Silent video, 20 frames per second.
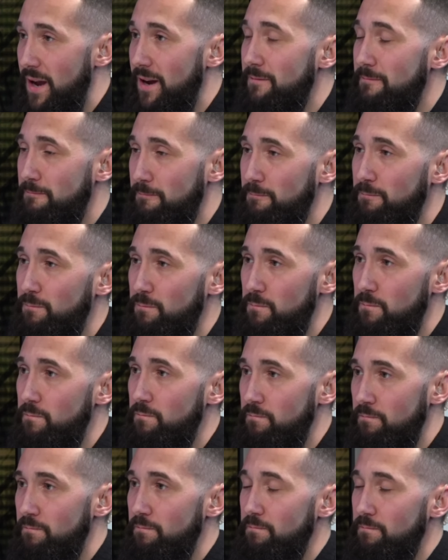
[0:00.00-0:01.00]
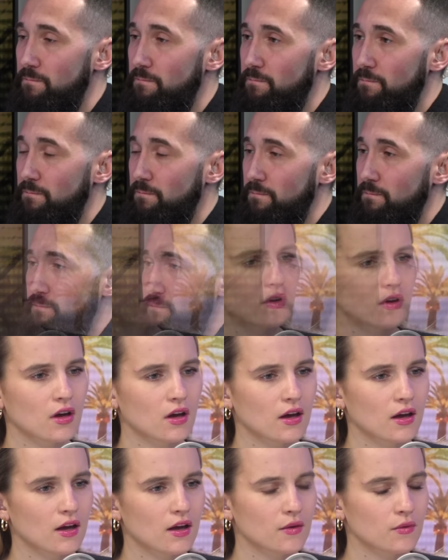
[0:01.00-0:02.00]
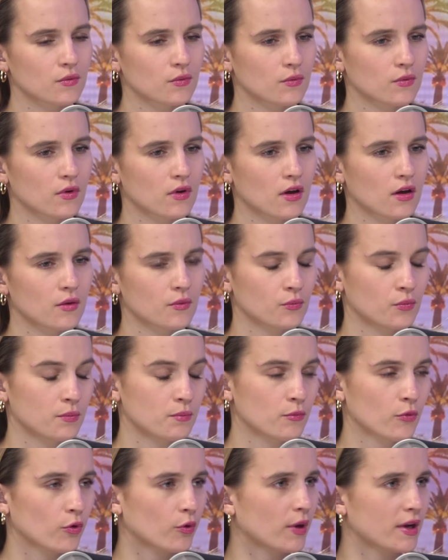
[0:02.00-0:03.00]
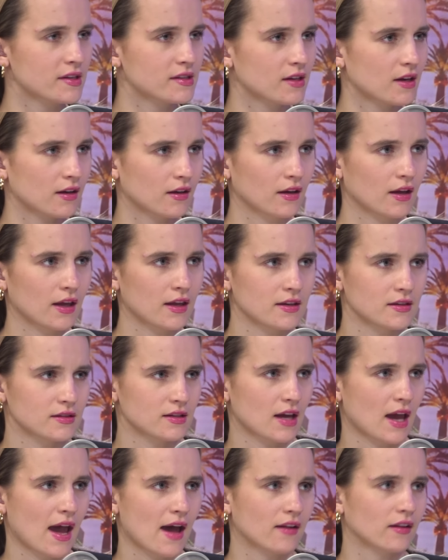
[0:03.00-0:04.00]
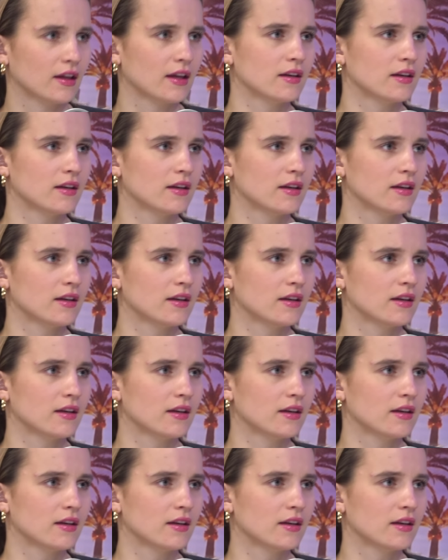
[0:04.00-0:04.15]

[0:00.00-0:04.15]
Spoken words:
Thank God. Mm-hmm. Marissa and Alan.